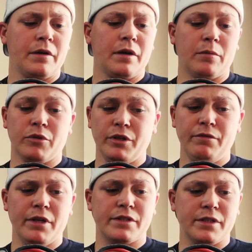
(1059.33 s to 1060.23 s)
believe
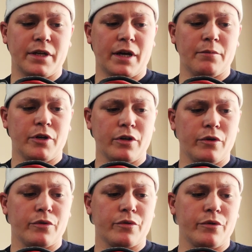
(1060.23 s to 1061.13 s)
that's it. I'm going to go
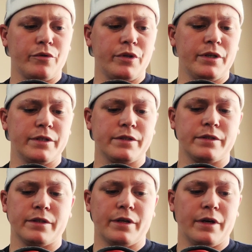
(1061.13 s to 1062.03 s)
through
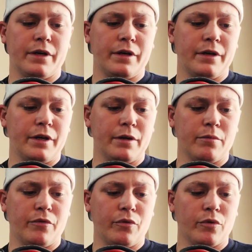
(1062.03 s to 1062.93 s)
this here
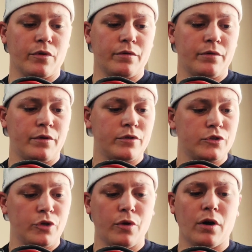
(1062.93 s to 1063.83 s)
before
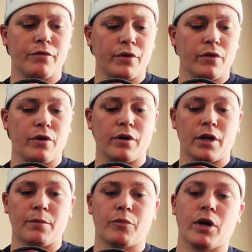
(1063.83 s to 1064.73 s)
too awfully long, and
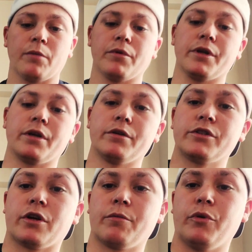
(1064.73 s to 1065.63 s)
I'm probably going to
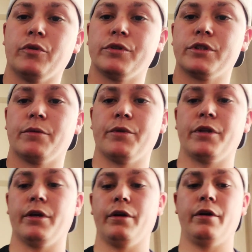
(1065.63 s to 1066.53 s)
start pulling some of
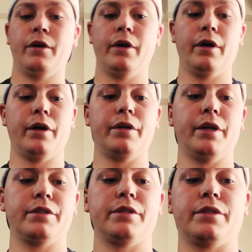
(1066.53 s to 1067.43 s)
the
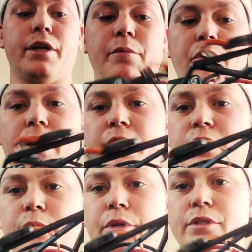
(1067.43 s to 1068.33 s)
unnecessary
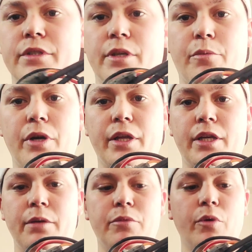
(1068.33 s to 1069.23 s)
plastic pieces. I'll probably
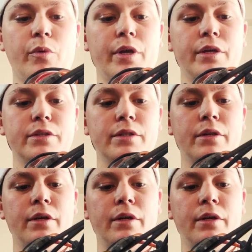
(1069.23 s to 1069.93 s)
keep the wings